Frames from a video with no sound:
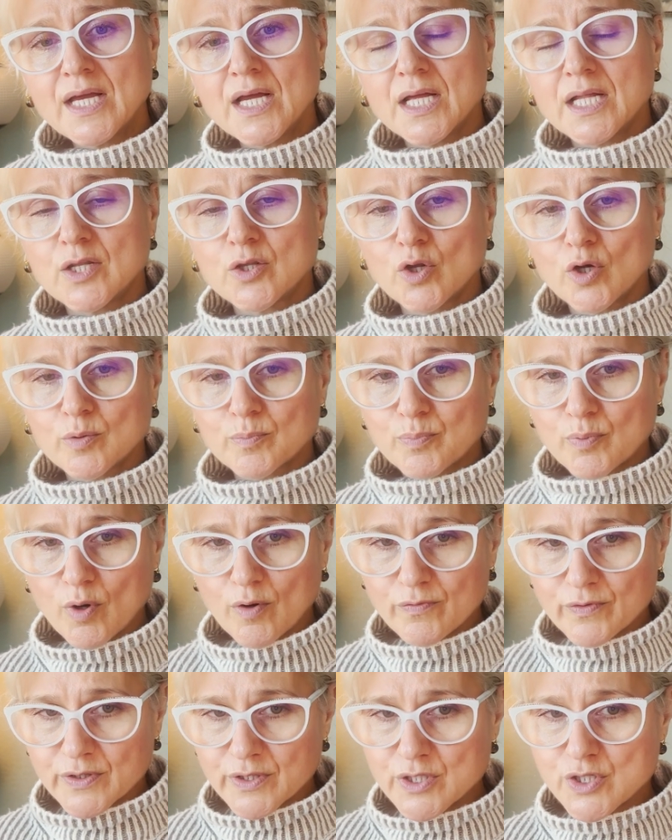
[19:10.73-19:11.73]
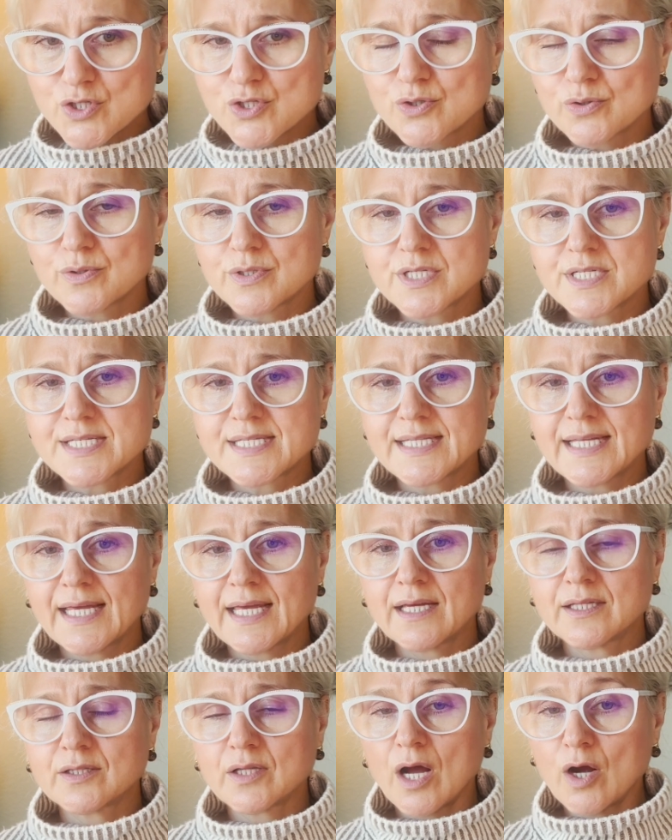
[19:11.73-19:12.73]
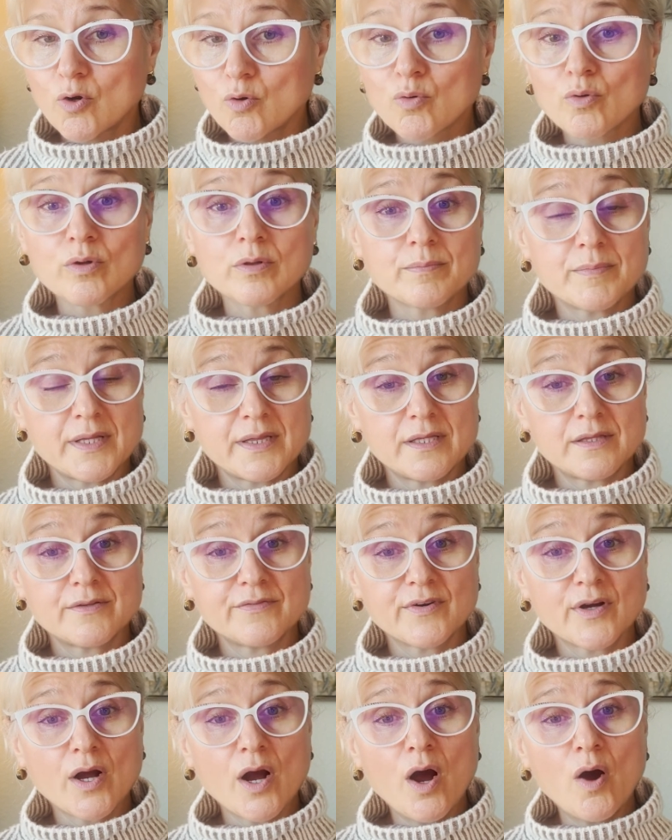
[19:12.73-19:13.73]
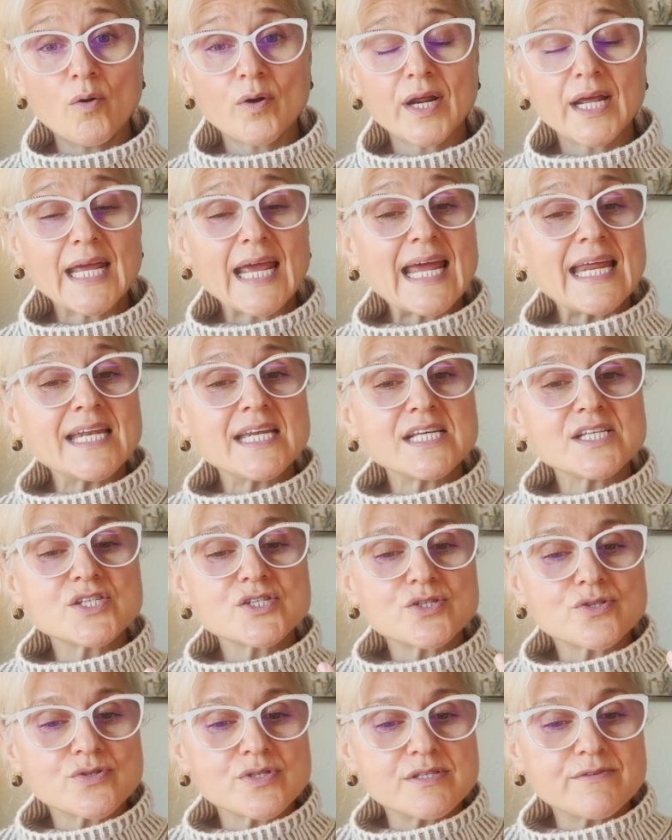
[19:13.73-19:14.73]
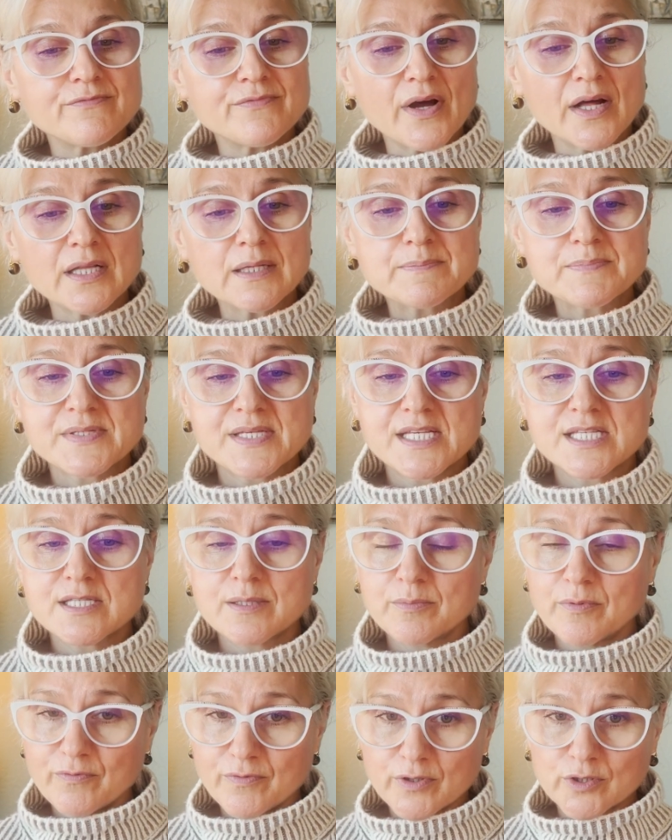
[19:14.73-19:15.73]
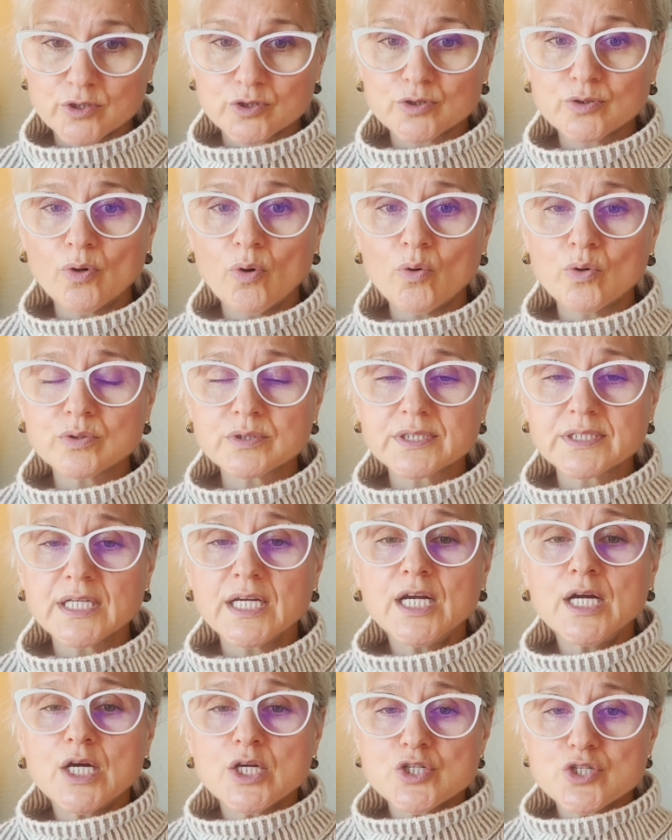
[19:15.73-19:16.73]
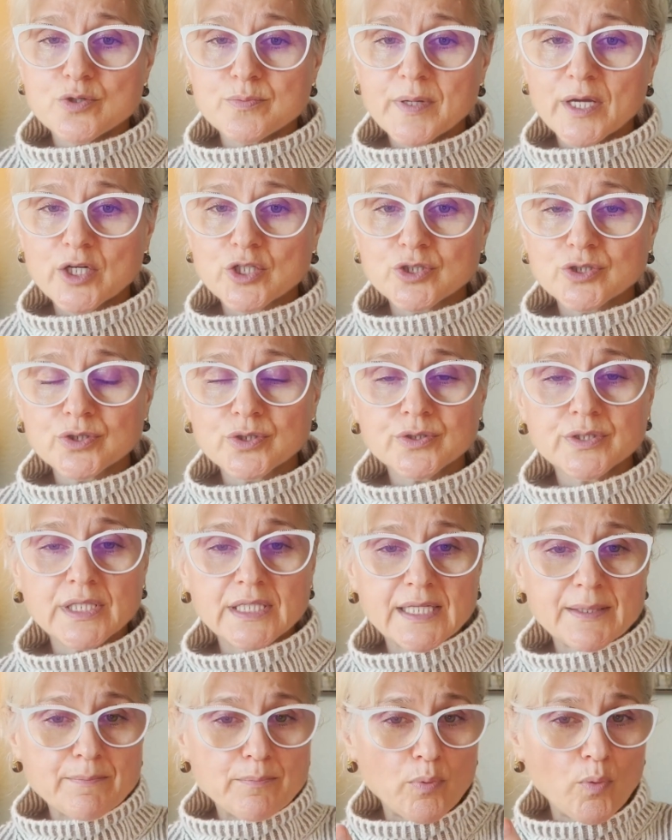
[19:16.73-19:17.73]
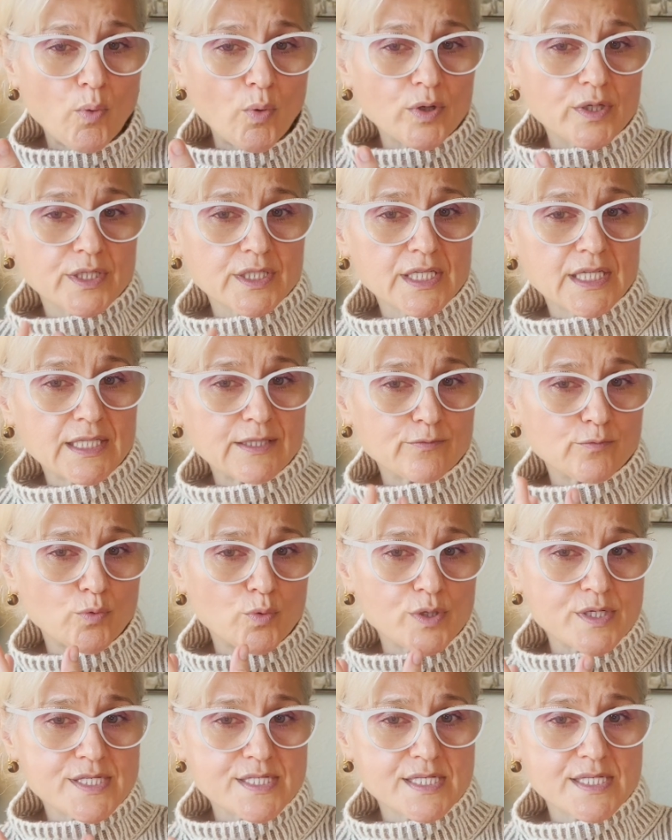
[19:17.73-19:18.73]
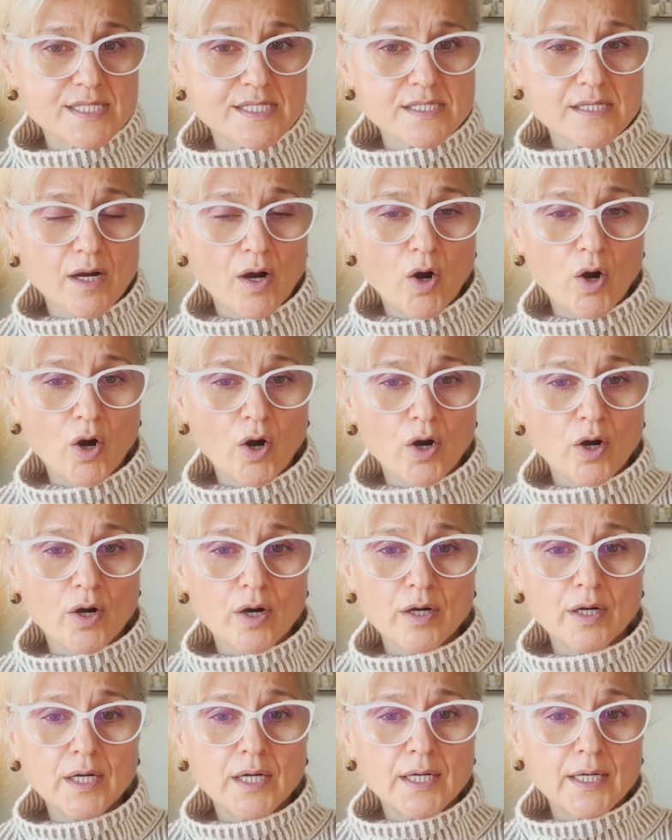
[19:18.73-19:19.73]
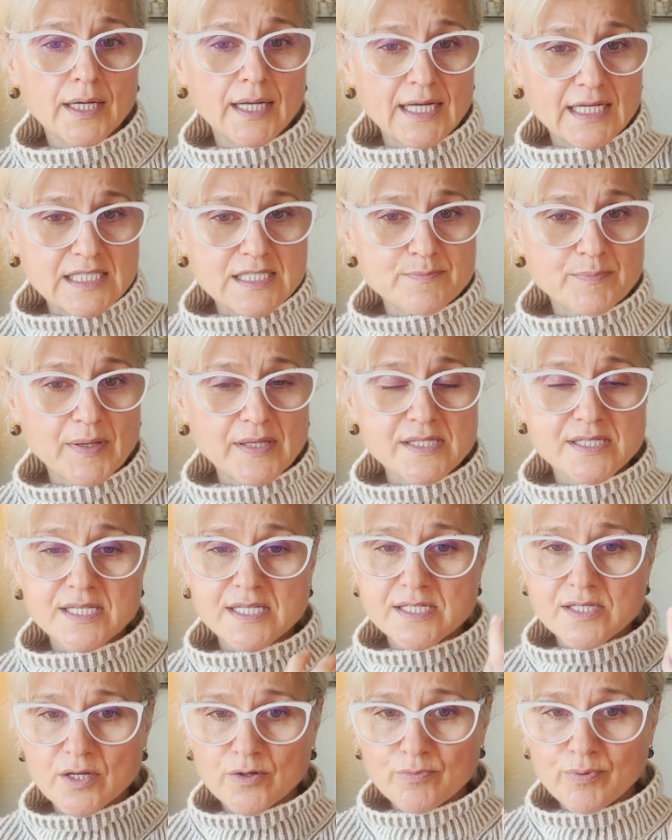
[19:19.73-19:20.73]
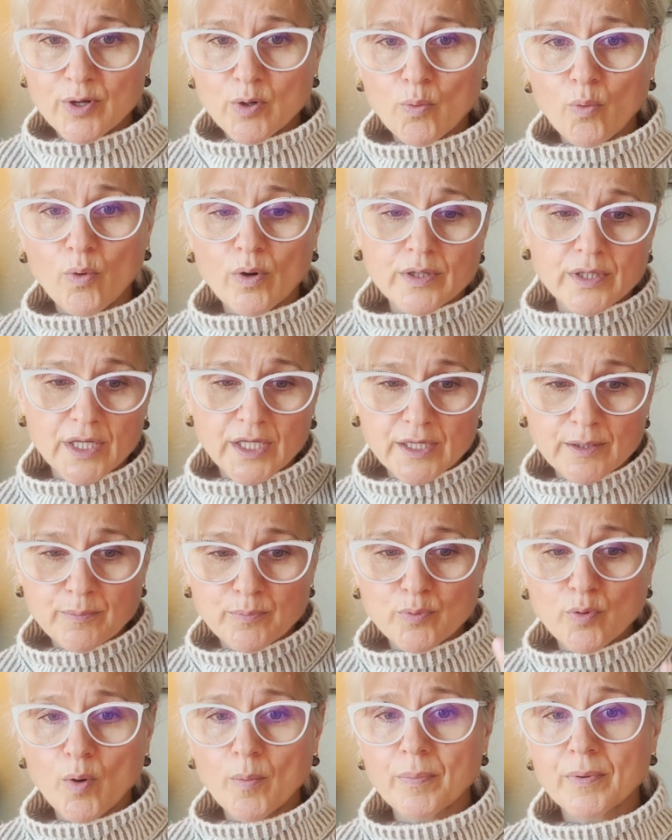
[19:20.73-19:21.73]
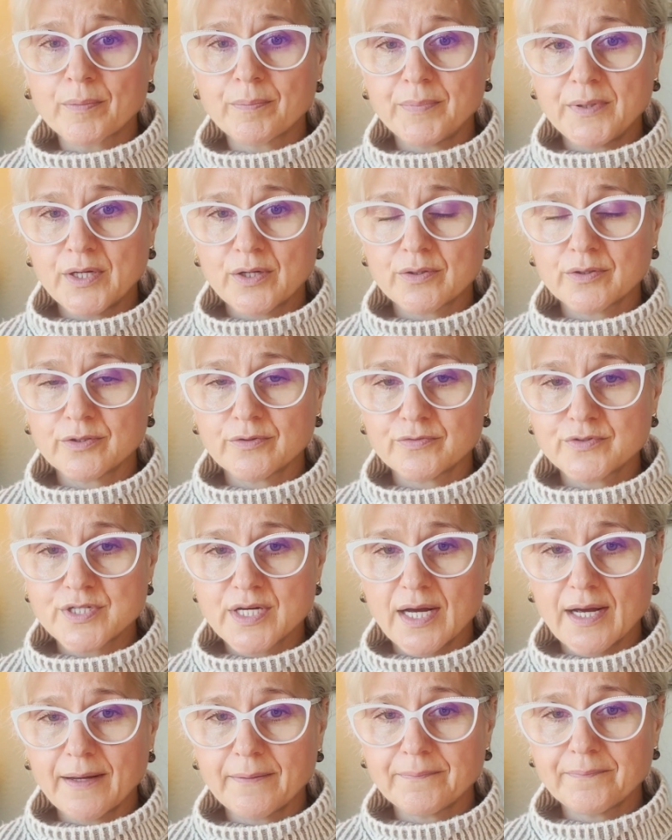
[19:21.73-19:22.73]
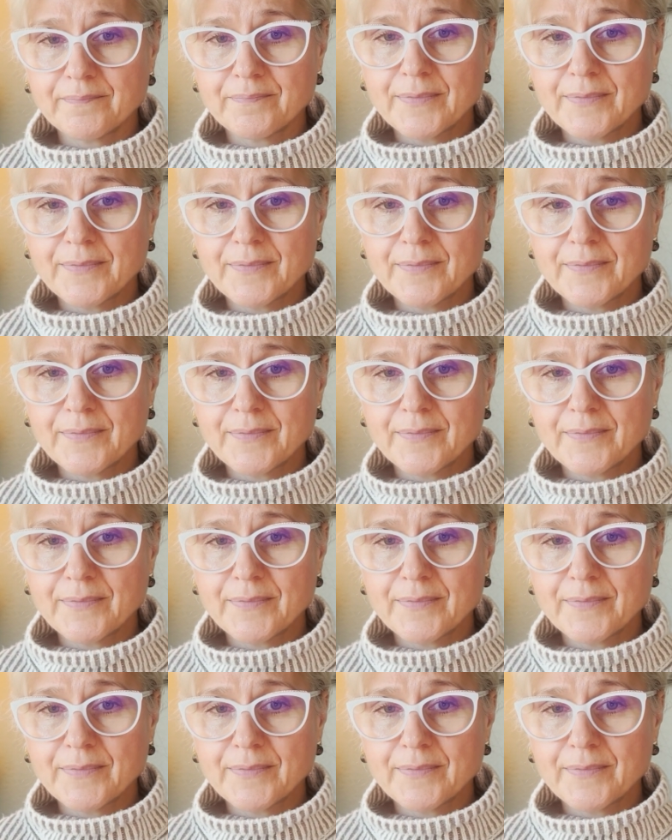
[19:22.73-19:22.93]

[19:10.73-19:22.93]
nonprofit needs to understand accrual method of accounting, and needs to develop system of controls to make sure that important invoices are expenses recorded in a proper period of time.